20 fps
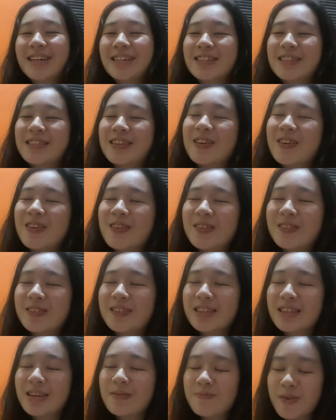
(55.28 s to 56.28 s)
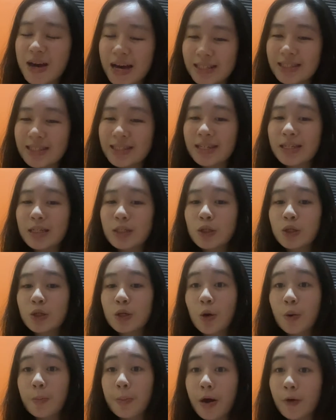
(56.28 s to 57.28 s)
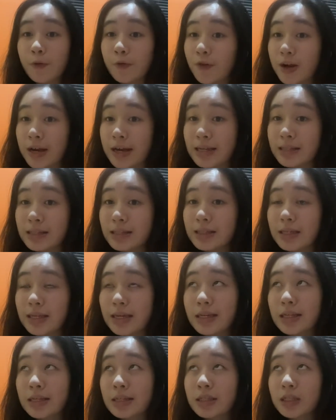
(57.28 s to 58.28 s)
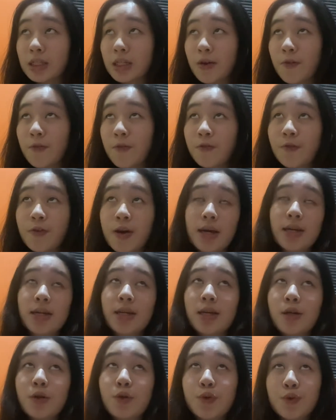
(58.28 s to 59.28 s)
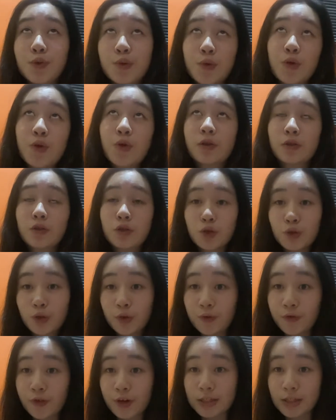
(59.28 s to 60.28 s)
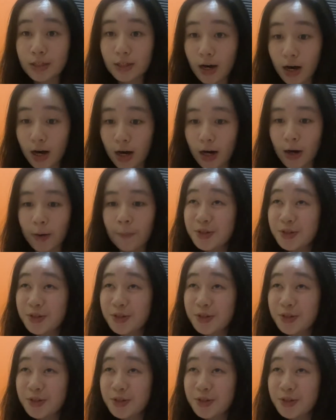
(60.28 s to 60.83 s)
So the best thing to know about friends is finding who your true friends are.